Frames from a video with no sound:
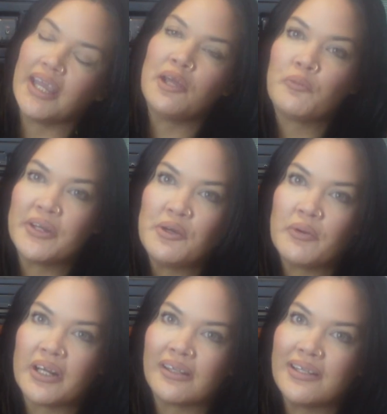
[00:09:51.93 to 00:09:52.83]
And when you
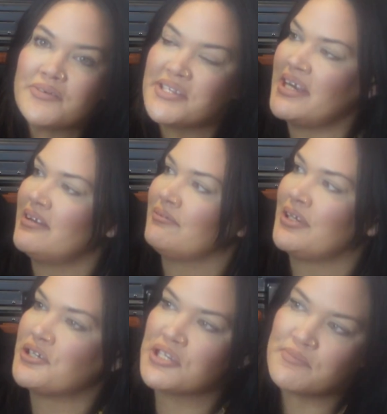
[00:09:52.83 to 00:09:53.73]
want to close it,
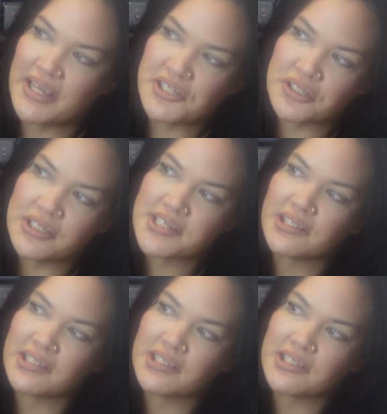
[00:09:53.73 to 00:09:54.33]
you just make sure it's